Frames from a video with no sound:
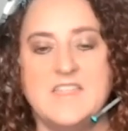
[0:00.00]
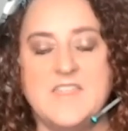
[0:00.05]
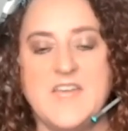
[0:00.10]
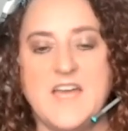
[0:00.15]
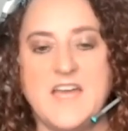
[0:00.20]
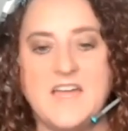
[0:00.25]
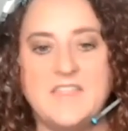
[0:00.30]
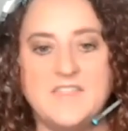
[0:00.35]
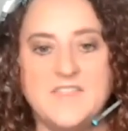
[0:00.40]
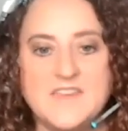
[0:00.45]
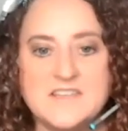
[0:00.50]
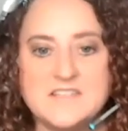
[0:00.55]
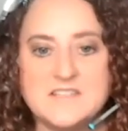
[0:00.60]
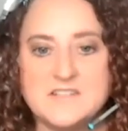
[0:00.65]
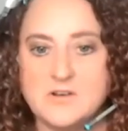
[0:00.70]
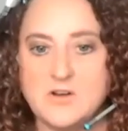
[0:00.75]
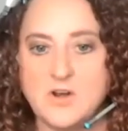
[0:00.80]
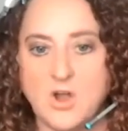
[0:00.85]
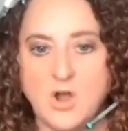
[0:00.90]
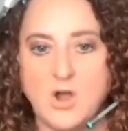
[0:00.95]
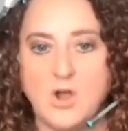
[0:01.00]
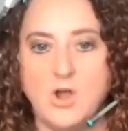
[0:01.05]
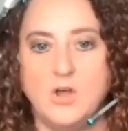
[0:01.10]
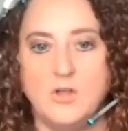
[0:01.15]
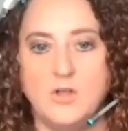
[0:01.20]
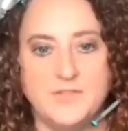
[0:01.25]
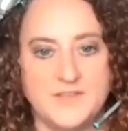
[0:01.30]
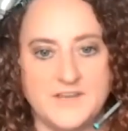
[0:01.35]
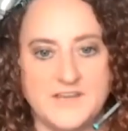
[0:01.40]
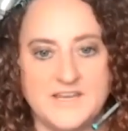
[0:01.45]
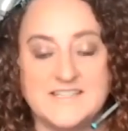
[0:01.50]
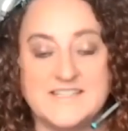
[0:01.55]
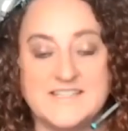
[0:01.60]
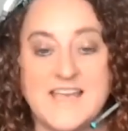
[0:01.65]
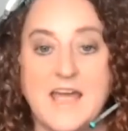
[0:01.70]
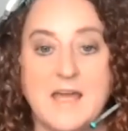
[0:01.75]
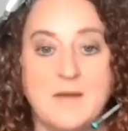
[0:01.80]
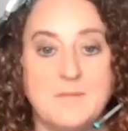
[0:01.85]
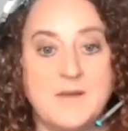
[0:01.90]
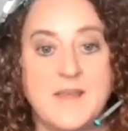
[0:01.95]
that these are all things
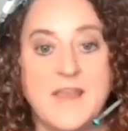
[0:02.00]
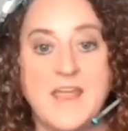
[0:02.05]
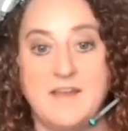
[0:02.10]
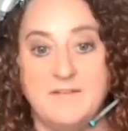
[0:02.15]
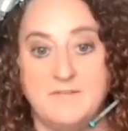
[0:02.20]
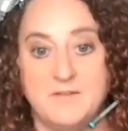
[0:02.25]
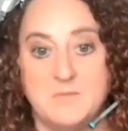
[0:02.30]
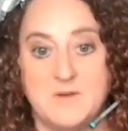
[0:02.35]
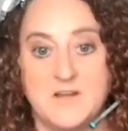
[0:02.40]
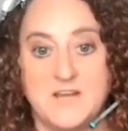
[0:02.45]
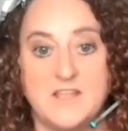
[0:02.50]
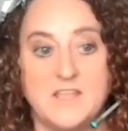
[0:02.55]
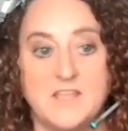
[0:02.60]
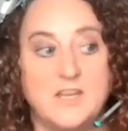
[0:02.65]
that happen to everybody.